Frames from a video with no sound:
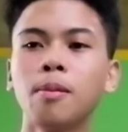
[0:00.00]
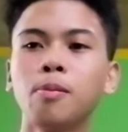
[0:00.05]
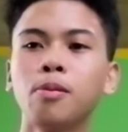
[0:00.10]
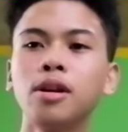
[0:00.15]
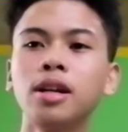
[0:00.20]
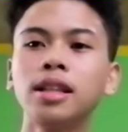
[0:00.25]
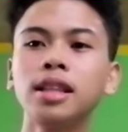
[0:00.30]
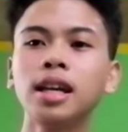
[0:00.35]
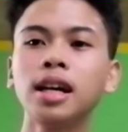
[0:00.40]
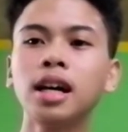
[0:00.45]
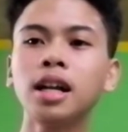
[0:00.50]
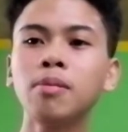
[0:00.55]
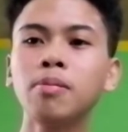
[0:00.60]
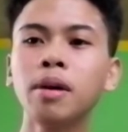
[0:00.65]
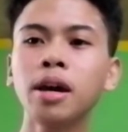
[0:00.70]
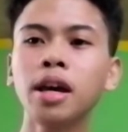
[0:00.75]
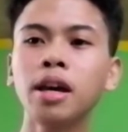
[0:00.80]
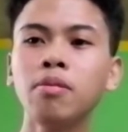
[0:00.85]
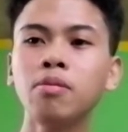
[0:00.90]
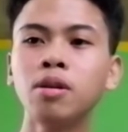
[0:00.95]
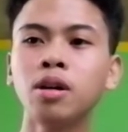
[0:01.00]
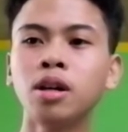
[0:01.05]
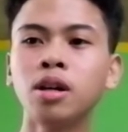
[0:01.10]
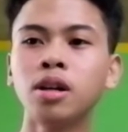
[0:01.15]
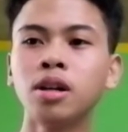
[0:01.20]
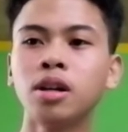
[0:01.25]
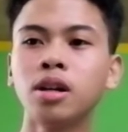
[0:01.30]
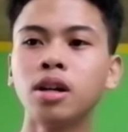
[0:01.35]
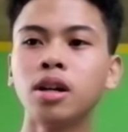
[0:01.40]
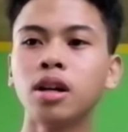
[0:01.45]
Political
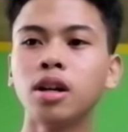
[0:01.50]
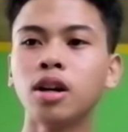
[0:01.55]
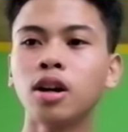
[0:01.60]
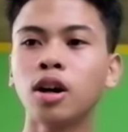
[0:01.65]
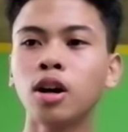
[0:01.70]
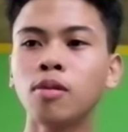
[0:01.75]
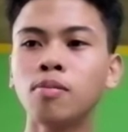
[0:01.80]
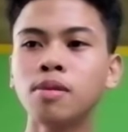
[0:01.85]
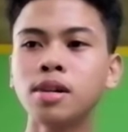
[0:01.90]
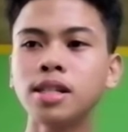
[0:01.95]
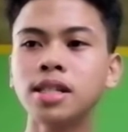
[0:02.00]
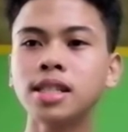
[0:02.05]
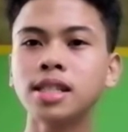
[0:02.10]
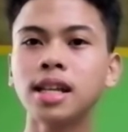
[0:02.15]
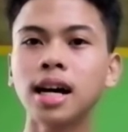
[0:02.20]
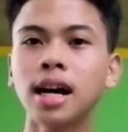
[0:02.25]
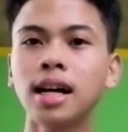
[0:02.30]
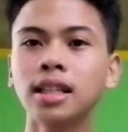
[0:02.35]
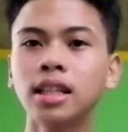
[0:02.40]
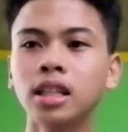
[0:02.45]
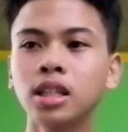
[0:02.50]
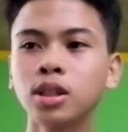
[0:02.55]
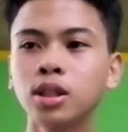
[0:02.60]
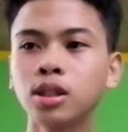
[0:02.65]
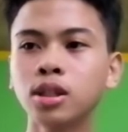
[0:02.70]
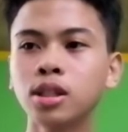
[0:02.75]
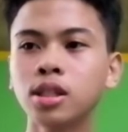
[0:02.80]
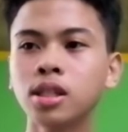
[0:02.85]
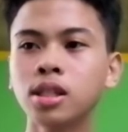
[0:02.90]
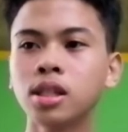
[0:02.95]
behavior covers the
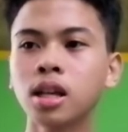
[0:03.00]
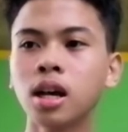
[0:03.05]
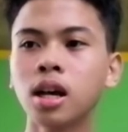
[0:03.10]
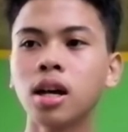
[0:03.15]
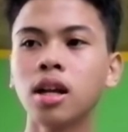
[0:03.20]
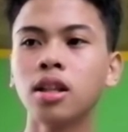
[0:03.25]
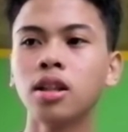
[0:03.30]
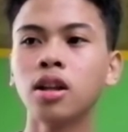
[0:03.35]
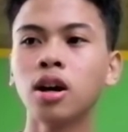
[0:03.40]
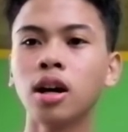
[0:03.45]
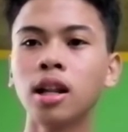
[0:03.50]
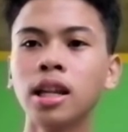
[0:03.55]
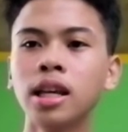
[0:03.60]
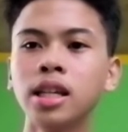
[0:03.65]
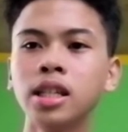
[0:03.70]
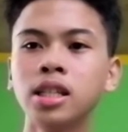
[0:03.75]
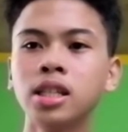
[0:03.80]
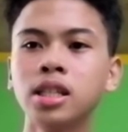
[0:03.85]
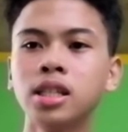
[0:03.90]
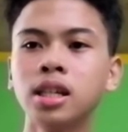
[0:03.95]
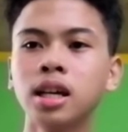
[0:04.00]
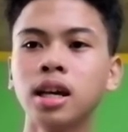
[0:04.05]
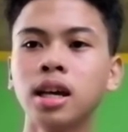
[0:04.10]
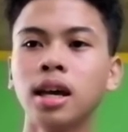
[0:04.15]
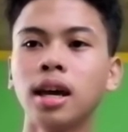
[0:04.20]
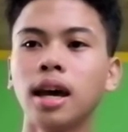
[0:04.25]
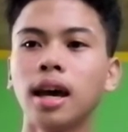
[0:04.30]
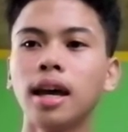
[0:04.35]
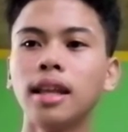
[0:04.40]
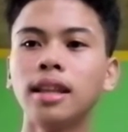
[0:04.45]
attitudes, knowledge,
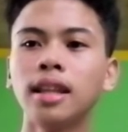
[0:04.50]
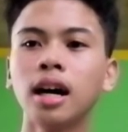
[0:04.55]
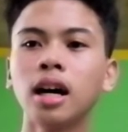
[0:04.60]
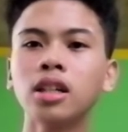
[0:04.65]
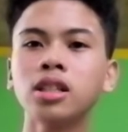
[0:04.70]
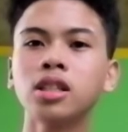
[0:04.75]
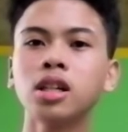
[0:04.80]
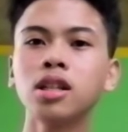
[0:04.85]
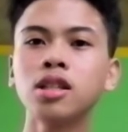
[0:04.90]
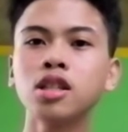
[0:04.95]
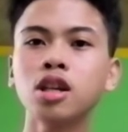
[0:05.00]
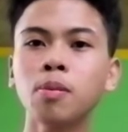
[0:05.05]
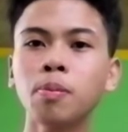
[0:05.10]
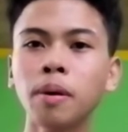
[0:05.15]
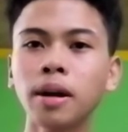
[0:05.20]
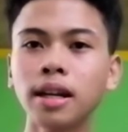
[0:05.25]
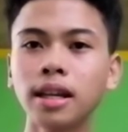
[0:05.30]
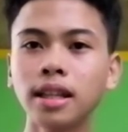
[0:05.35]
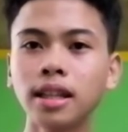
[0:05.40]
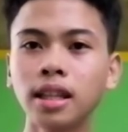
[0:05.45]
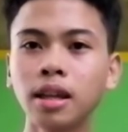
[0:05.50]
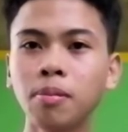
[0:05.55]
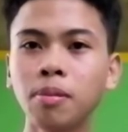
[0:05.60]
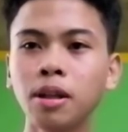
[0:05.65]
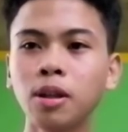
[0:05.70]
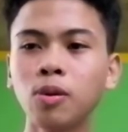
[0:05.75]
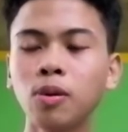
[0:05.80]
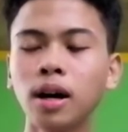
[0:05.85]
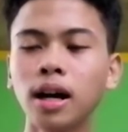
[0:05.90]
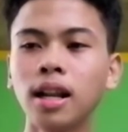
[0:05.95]
and actions of an
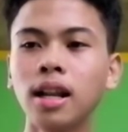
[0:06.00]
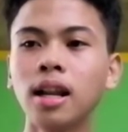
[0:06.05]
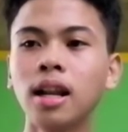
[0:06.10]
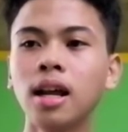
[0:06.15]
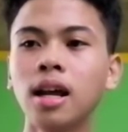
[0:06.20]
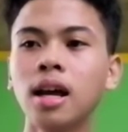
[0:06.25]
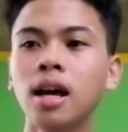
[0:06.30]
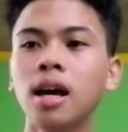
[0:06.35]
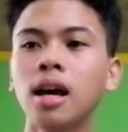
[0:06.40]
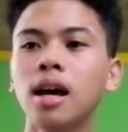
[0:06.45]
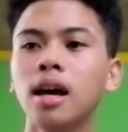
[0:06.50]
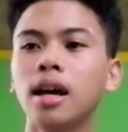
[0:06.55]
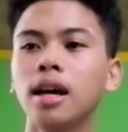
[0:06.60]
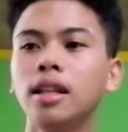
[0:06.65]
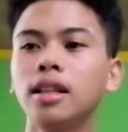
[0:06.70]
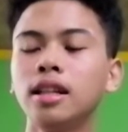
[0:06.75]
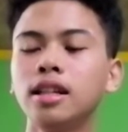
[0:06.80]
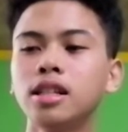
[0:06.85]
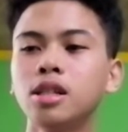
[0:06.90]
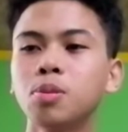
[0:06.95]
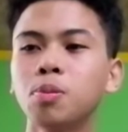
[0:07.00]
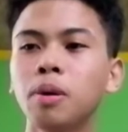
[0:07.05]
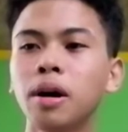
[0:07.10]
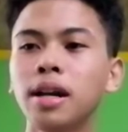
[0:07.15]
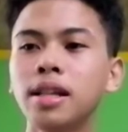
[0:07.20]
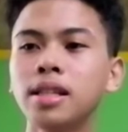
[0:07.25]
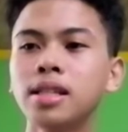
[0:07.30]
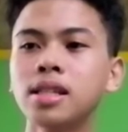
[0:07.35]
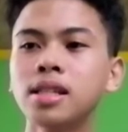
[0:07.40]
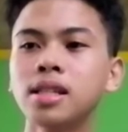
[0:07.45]
individual in
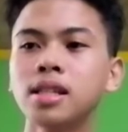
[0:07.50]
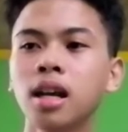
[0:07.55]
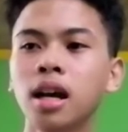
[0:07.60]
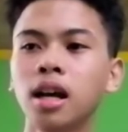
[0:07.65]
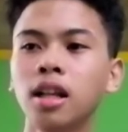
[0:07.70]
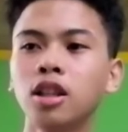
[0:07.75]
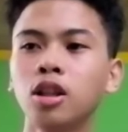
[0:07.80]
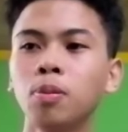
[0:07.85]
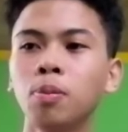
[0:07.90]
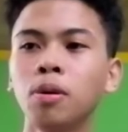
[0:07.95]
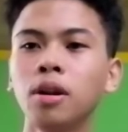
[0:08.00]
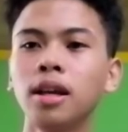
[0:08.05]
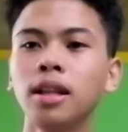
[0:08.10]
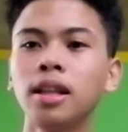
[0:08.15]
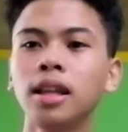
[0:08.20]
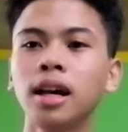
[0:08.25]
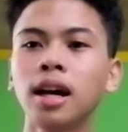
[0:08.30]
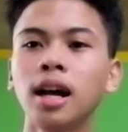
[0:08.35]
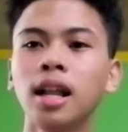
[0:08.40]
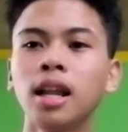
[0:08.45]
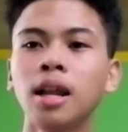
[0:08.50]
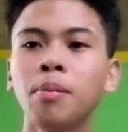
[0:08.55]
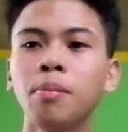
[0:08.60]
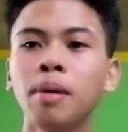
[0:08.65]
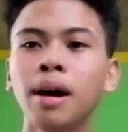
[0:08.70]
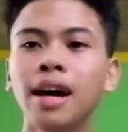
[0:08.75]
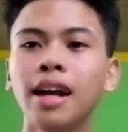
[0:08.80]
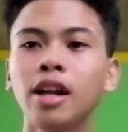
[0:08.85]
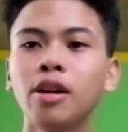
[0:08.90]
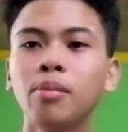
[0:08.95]
response to political
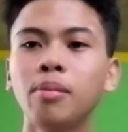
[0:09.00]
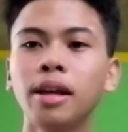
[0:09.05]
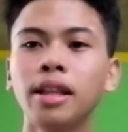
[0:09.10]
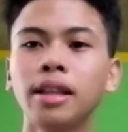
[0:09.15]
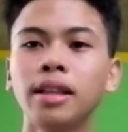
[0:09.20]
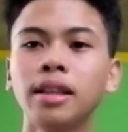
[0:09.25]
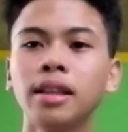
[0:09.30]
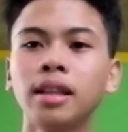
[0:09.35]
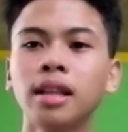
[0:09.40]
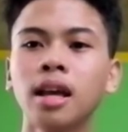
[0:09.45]
environment.